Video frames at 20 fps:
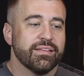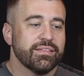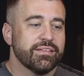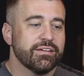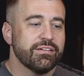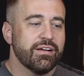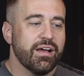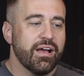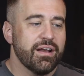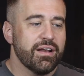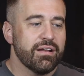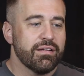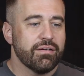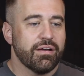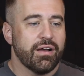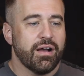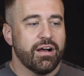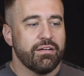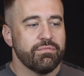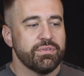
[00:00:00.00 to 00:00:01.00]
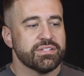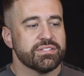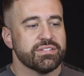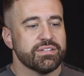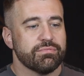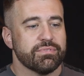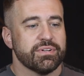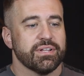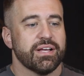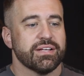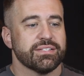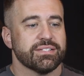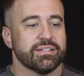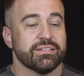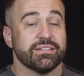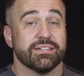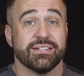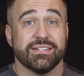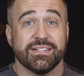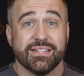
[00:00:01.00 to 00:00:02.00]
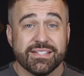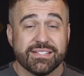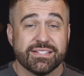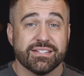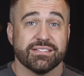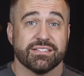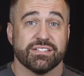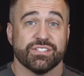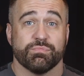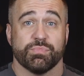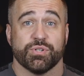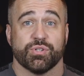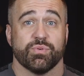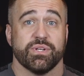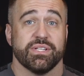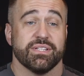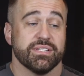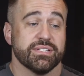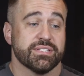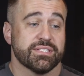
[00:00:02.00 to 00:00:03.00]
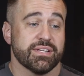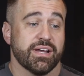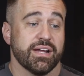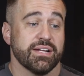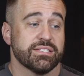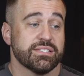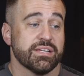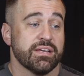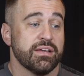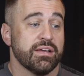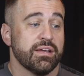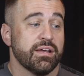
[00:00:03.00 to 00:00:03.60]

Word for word: They're not obviously realizing the distances between these sites